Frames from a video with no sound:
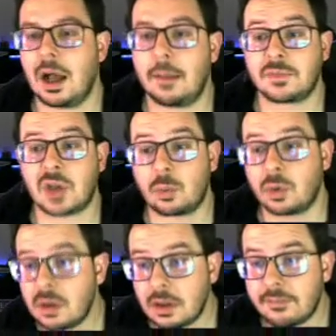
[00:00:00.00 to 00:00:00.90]
So I really
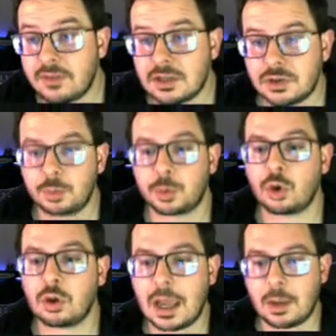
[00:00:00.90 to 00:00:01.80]
love the
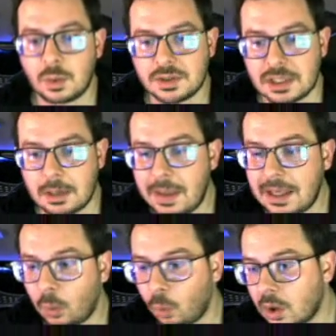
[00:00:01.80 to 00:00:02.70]
Azumarill, and what's going to make
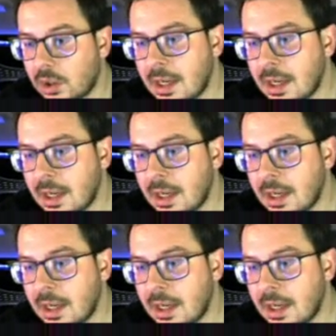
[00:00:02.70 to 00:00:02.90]
it work